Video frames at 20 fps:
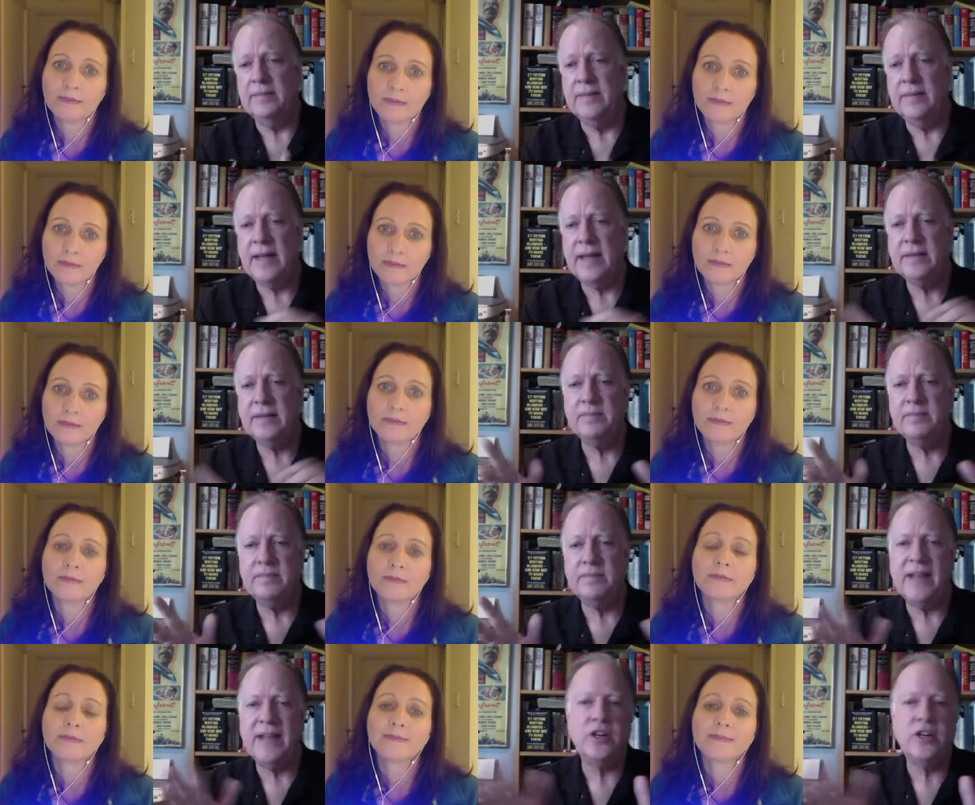Speaker 1: That
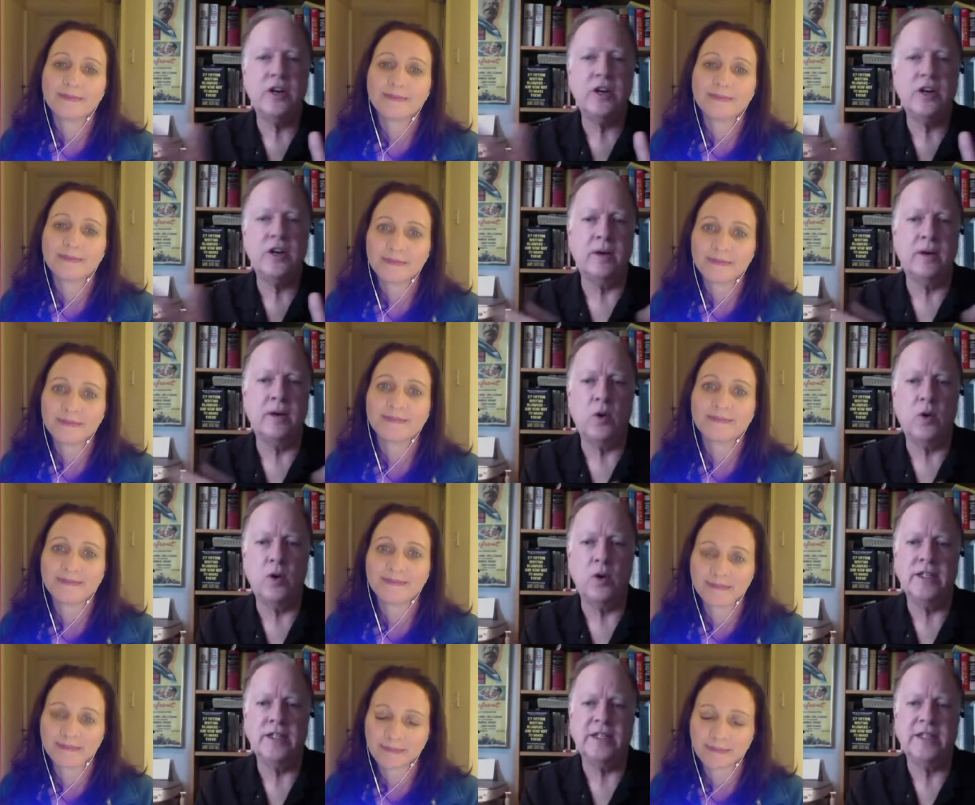that term, of
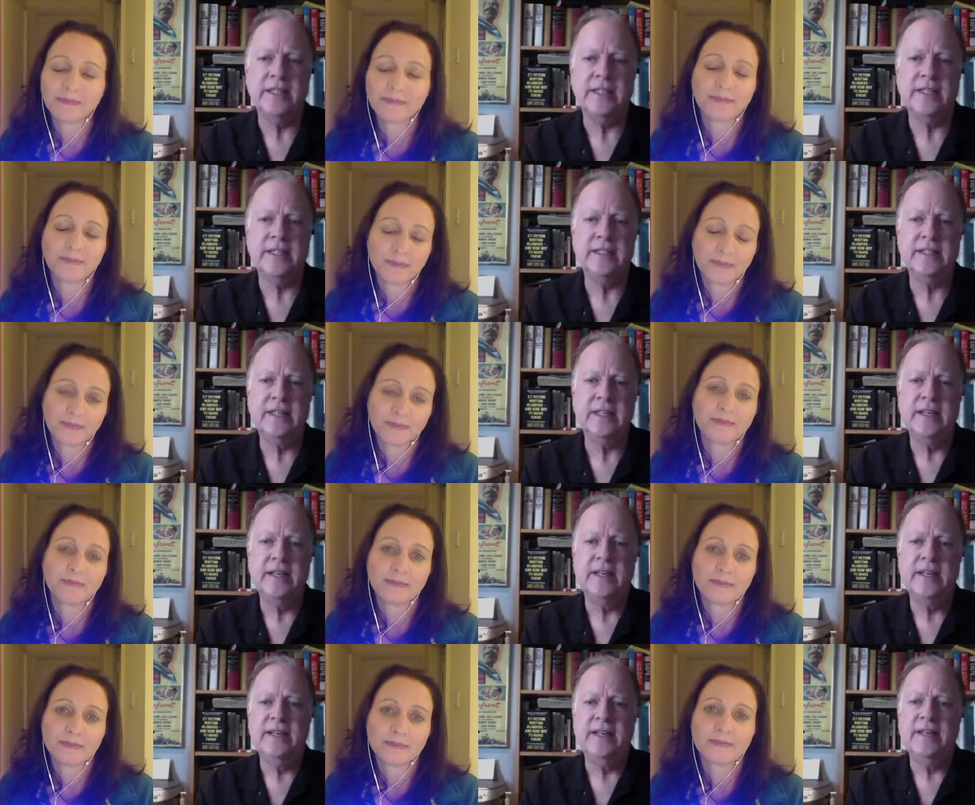course, is
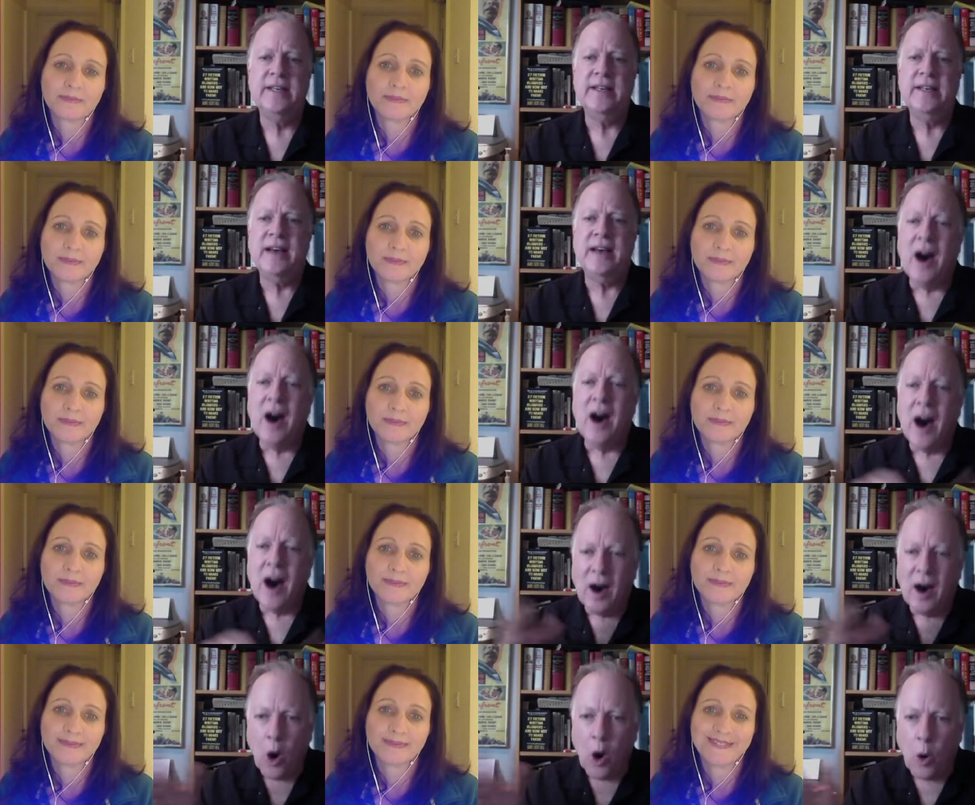
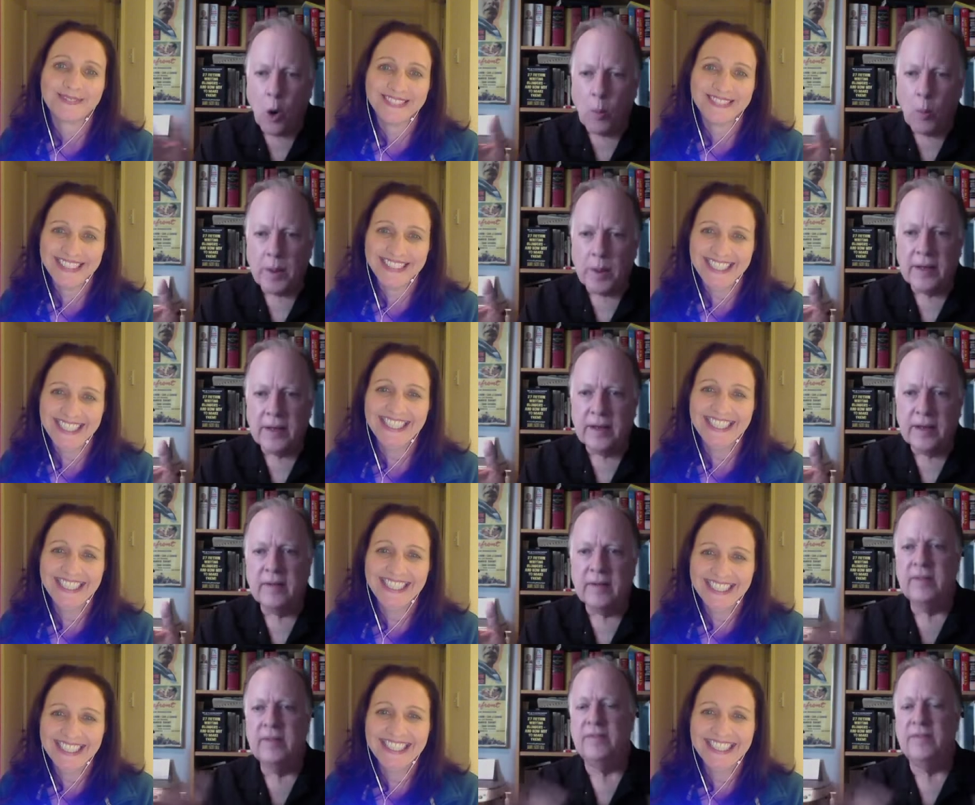
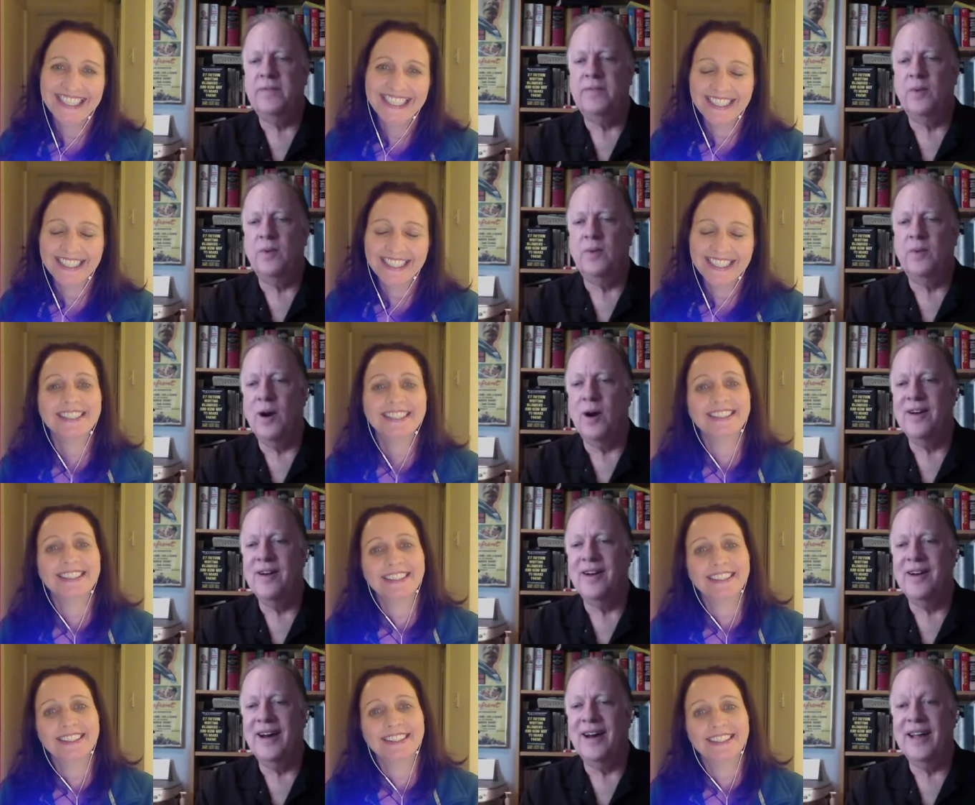open
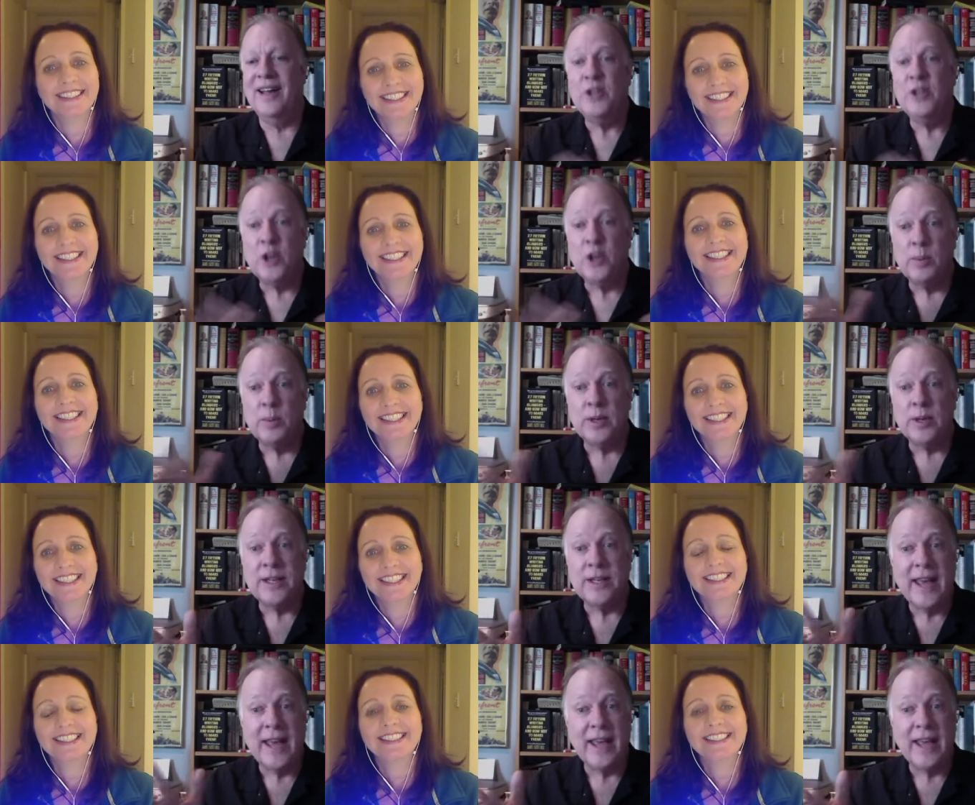for uh,
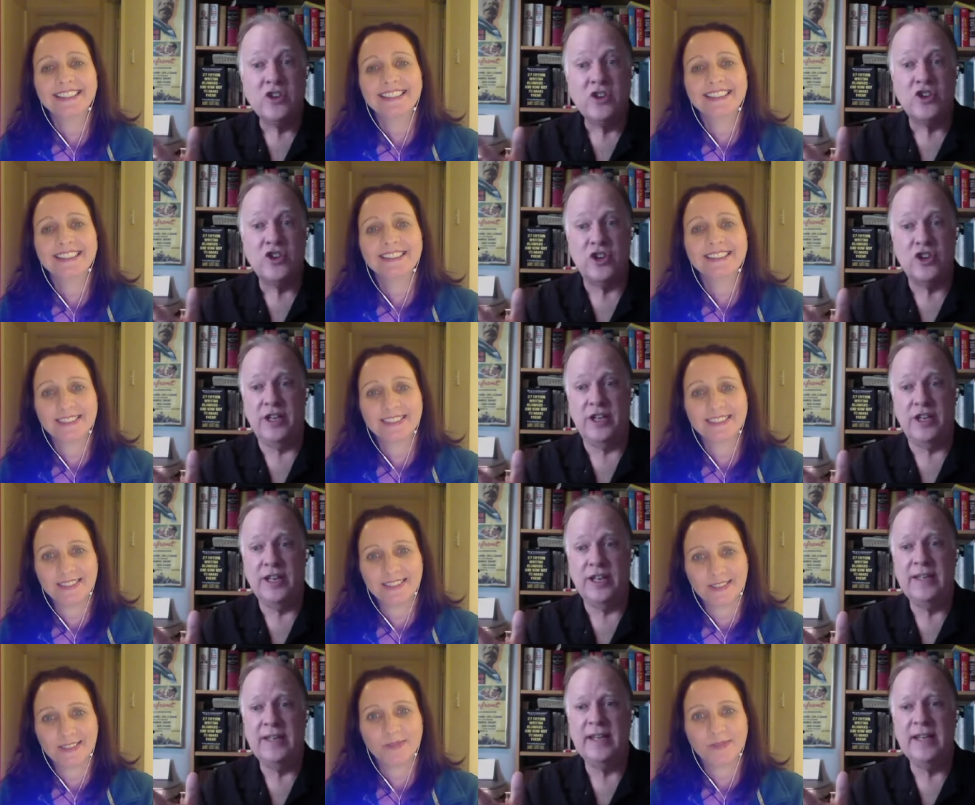
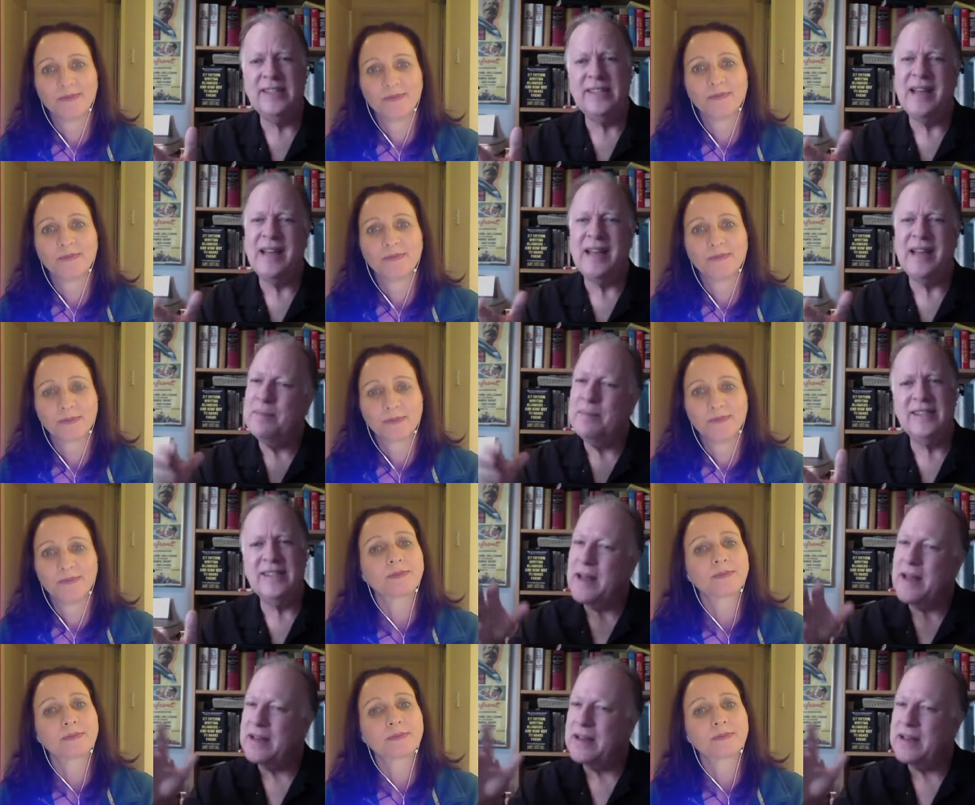interpretation. It doesn't.
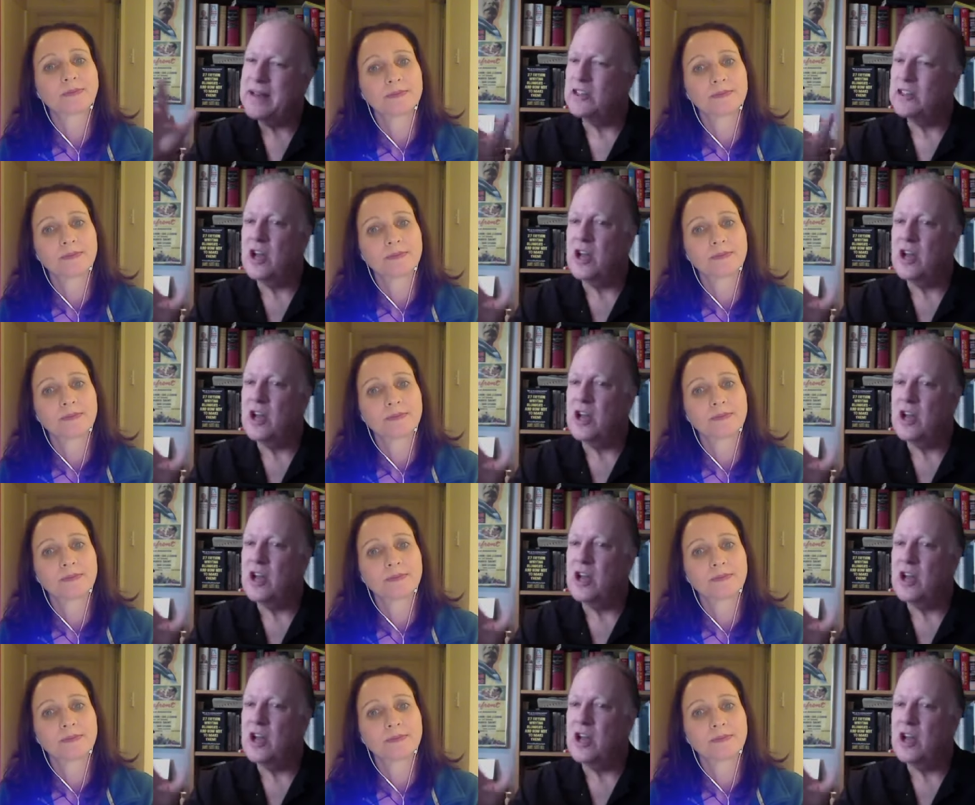I'm not necessarily